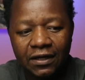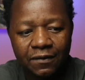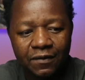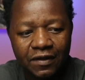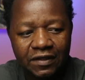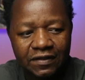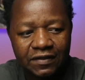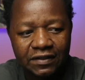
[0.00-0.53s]

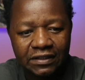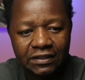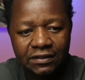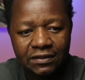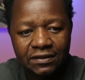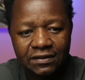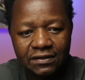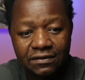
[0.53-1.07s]
This
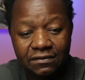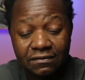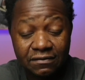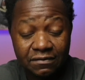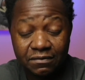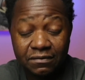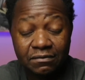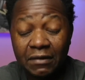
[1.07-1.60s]
is
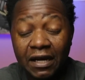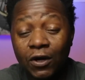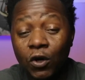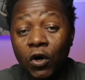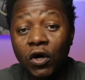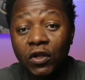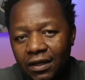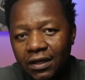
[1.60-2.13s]
my
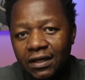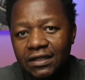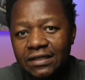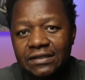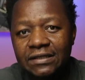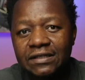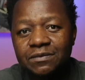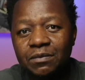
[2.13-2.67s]
calling.
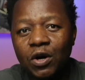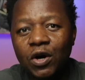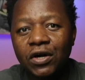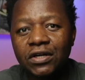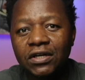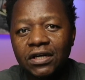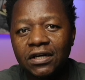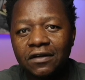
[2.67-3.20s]
This is
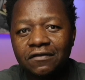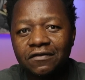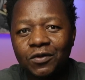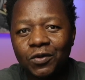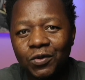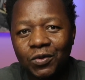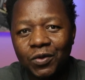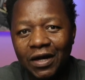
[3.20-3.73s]
part of
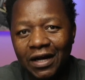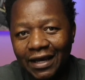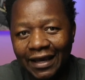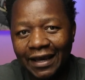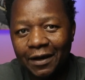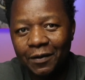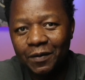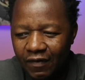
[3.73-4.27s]
who I
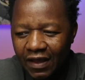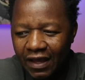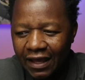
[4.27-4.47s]
am.